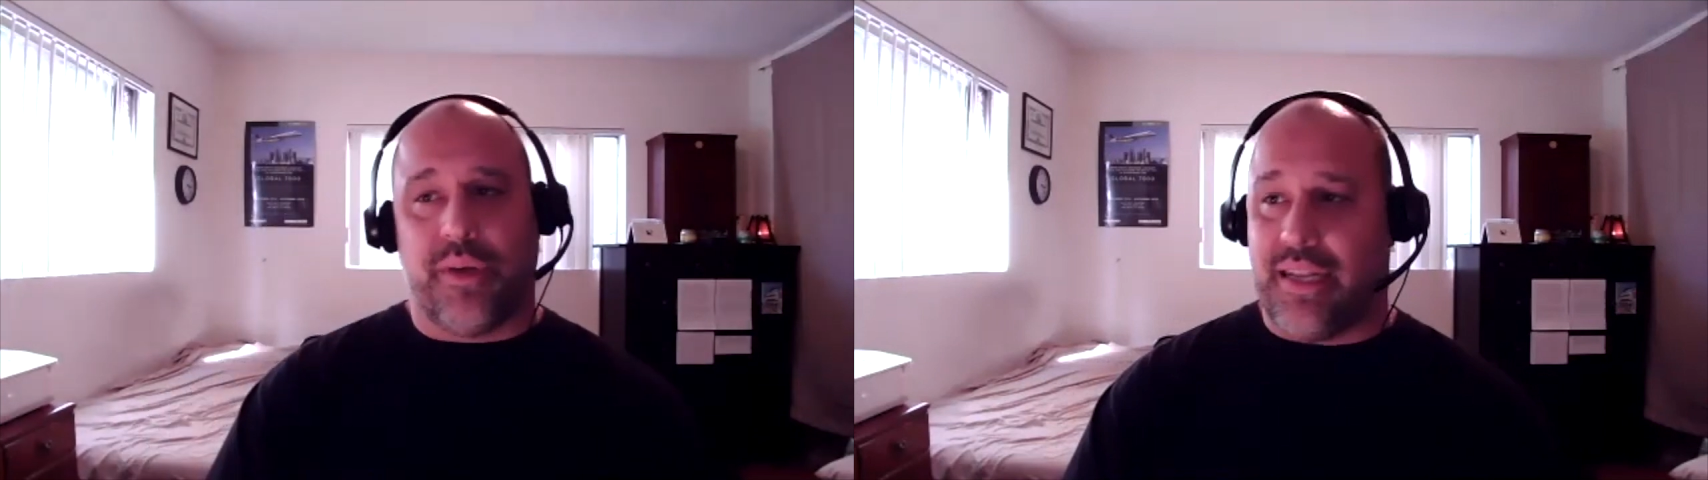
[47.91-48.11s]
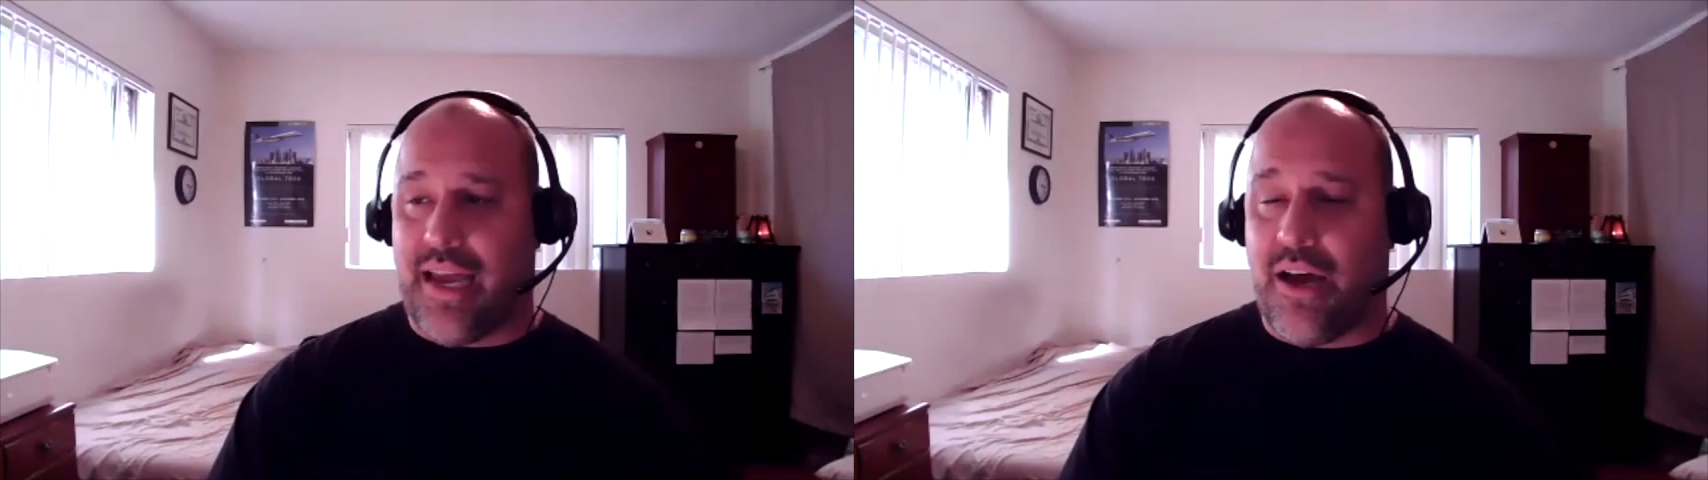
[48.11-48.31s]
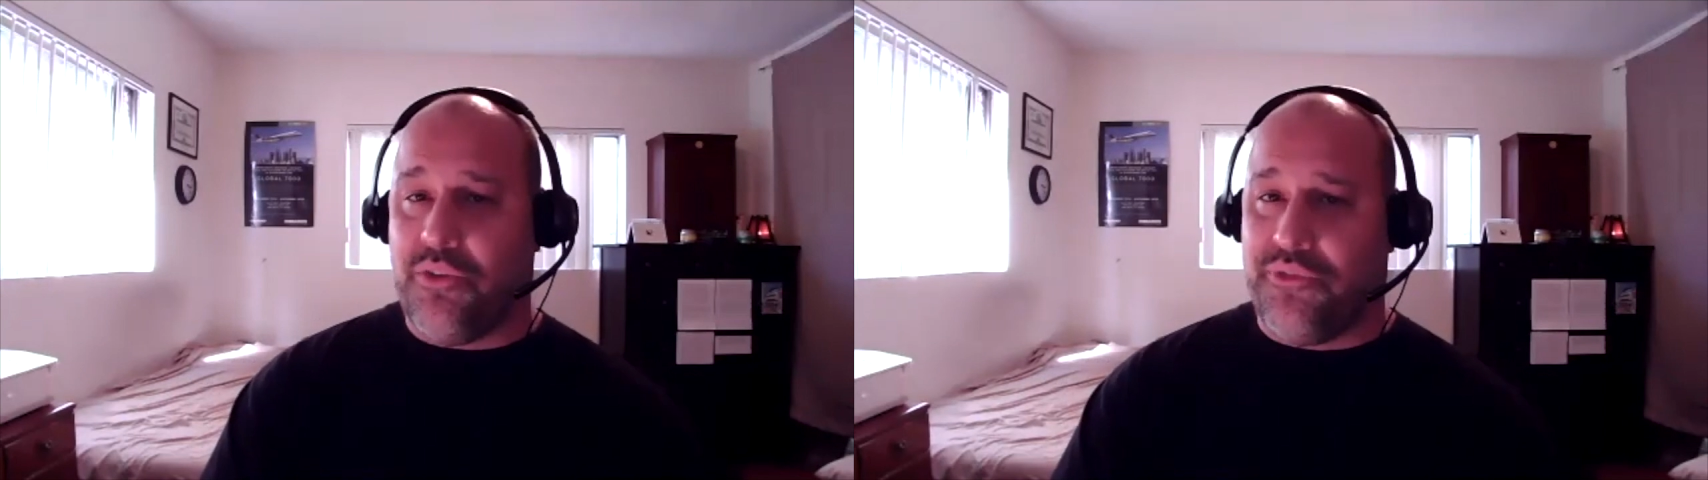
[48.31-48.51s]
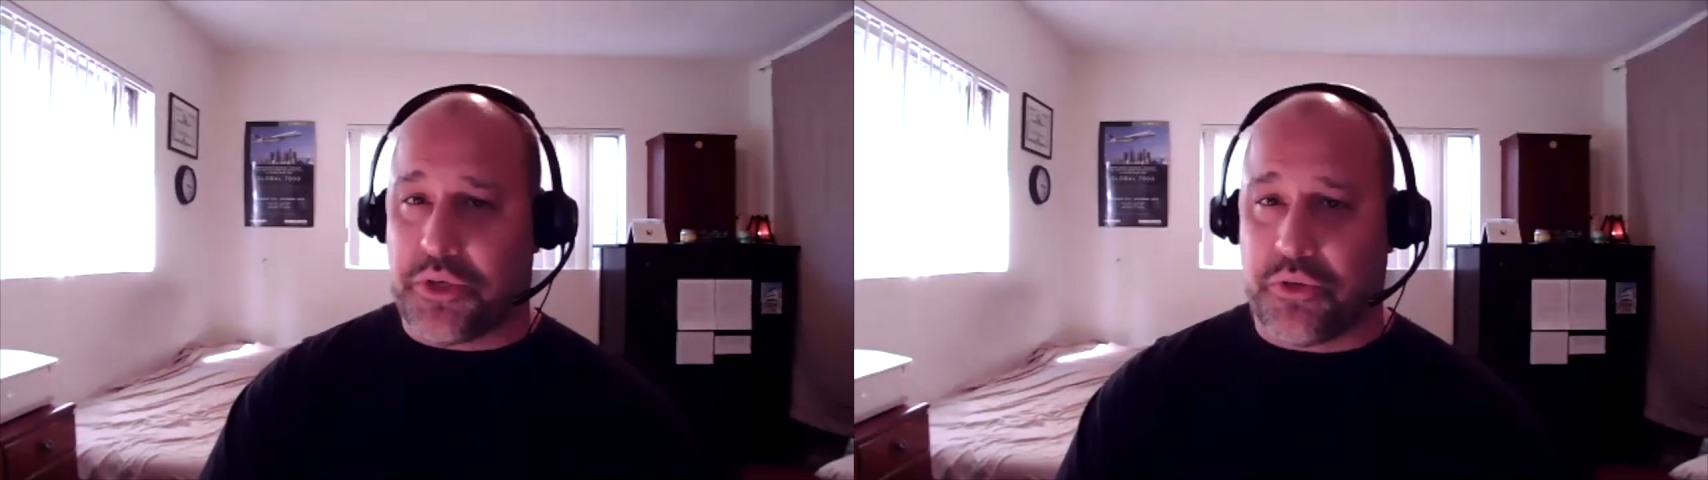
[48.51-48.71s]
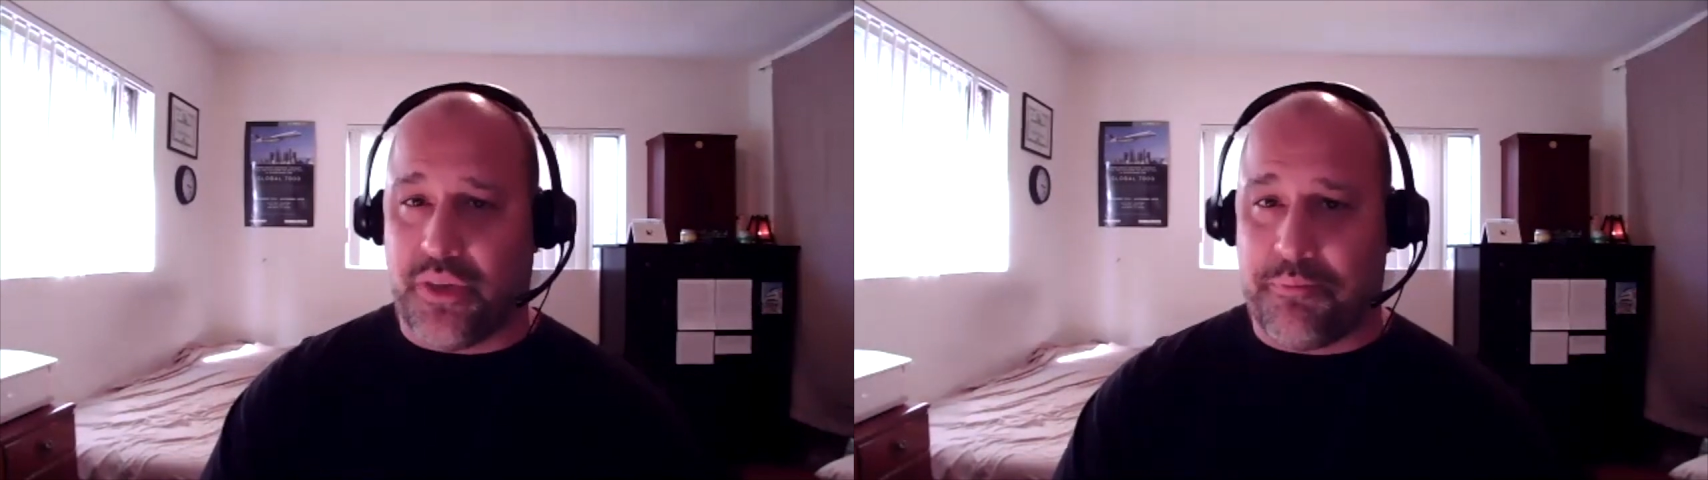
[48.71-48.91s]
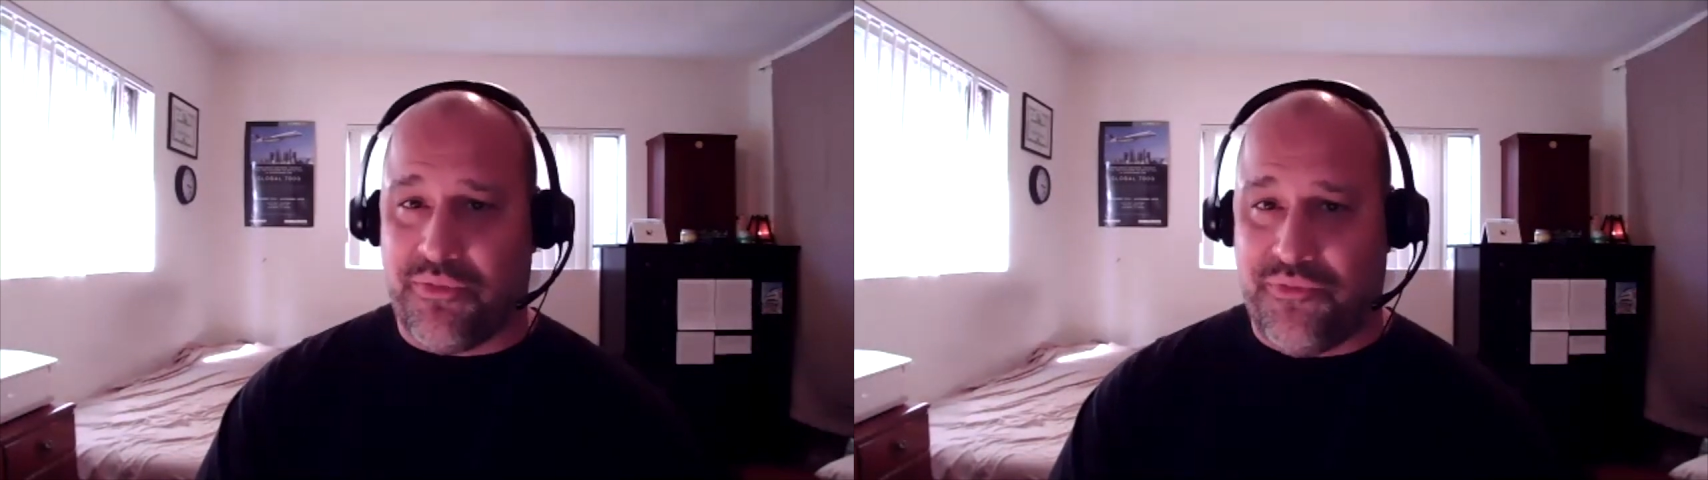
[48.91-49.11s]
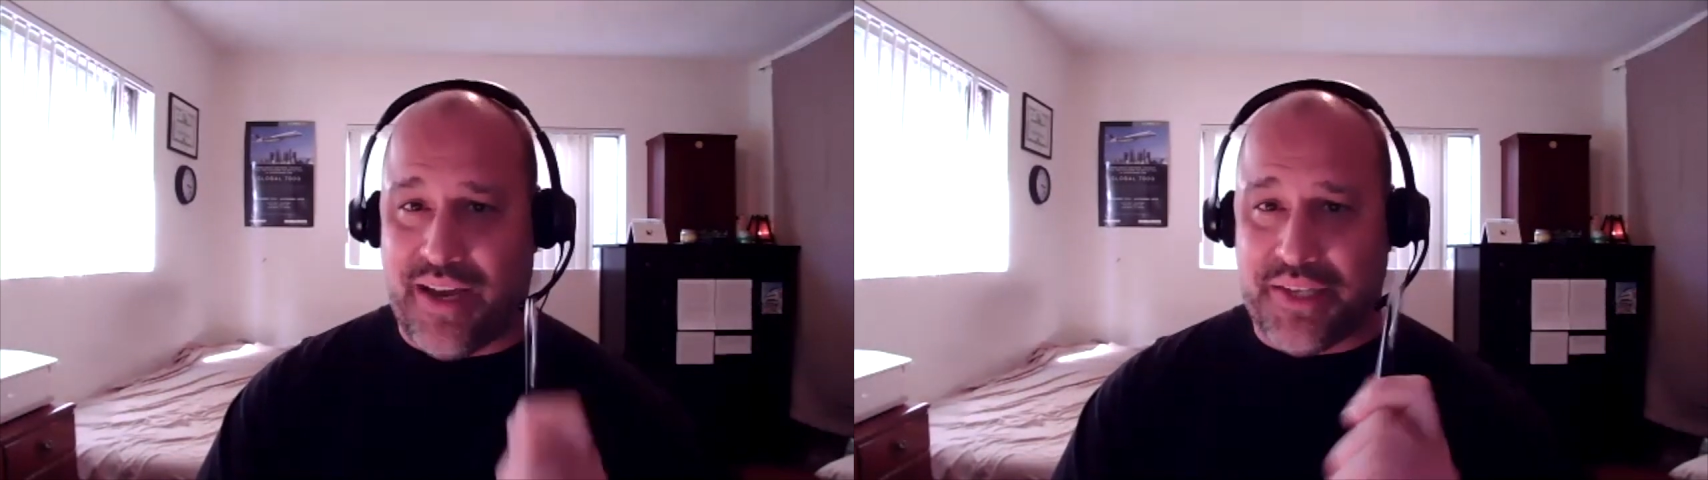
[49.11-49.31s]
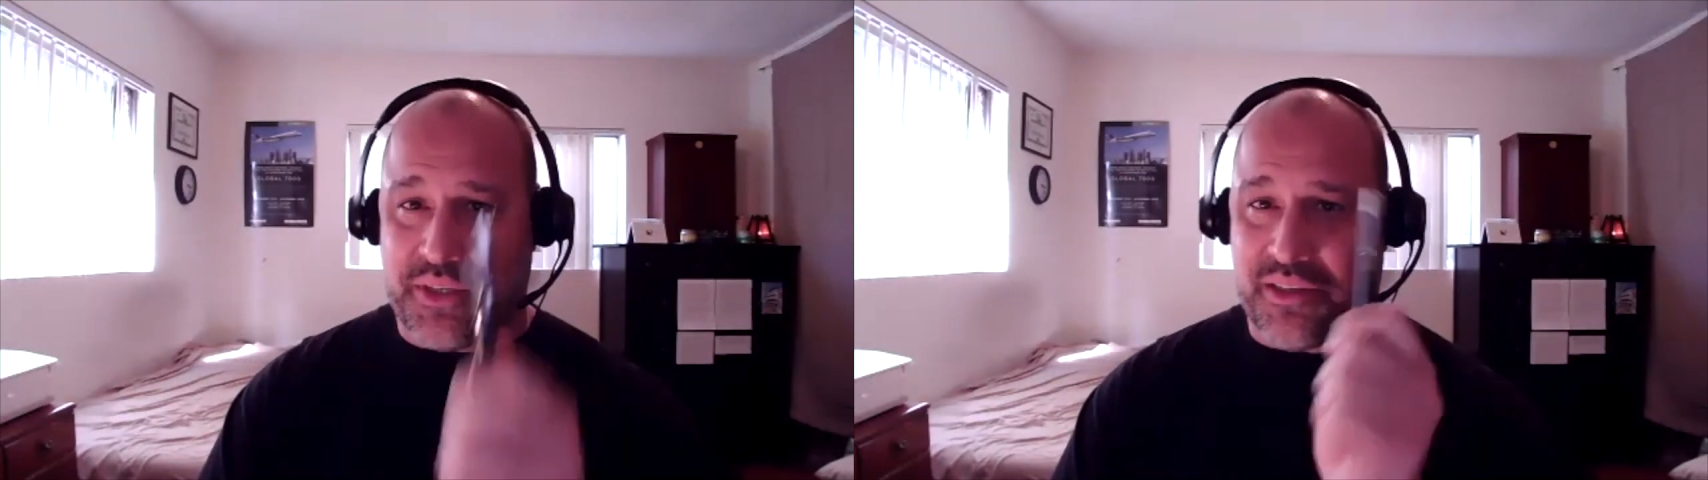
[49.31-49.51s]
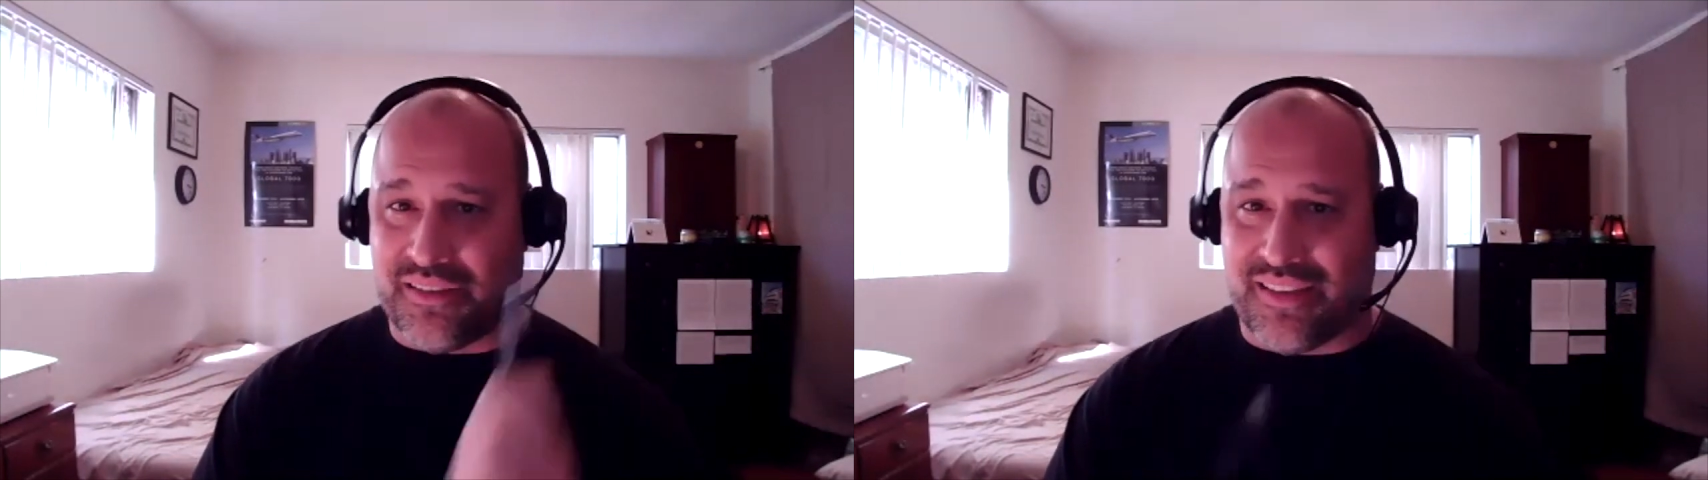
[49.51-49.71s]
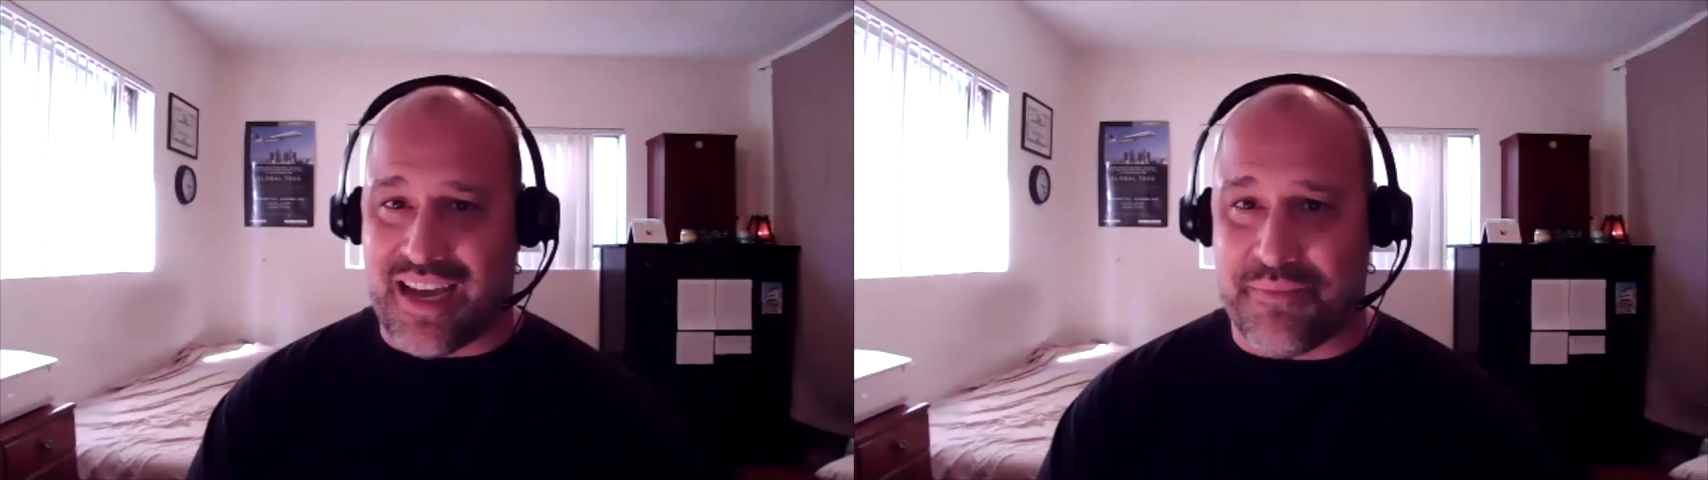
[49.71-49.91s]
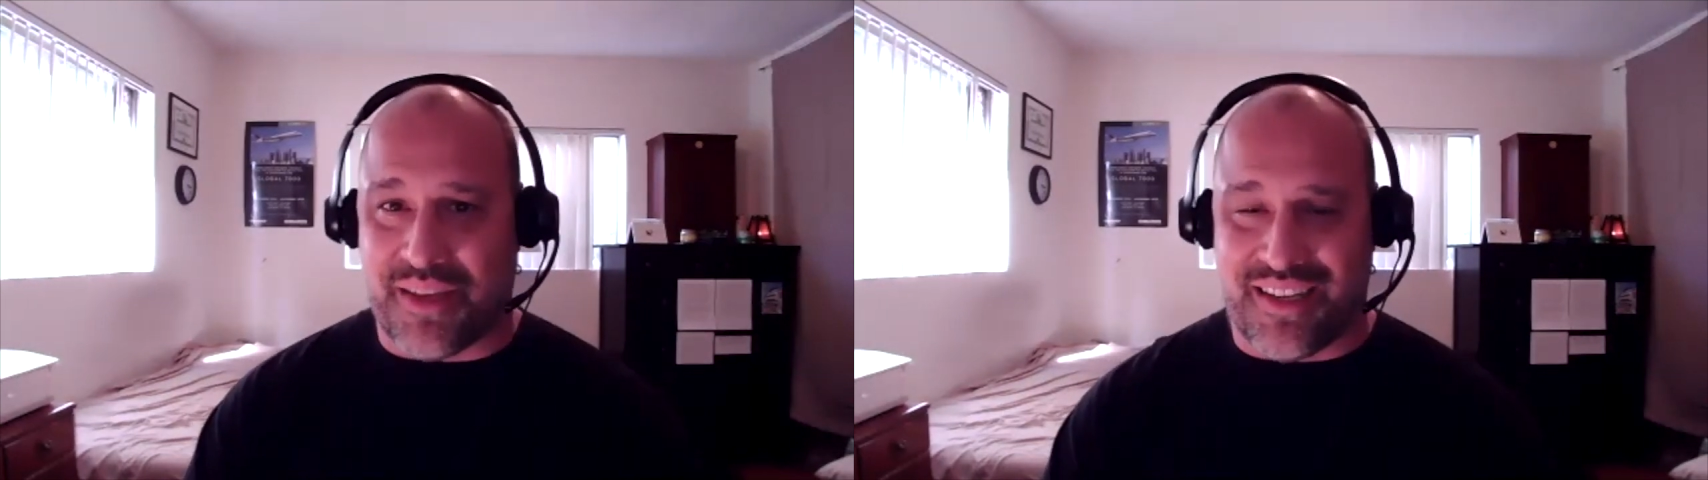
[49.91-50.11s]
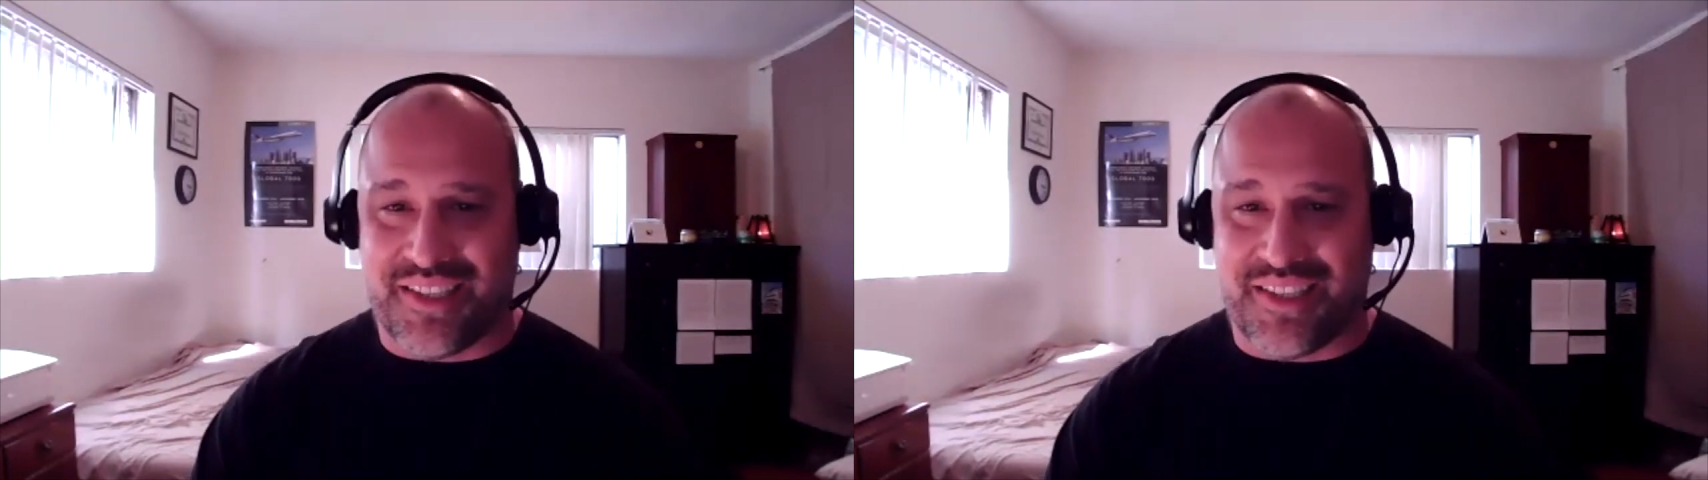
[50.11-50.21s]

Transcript: and now officially Professor Lyman.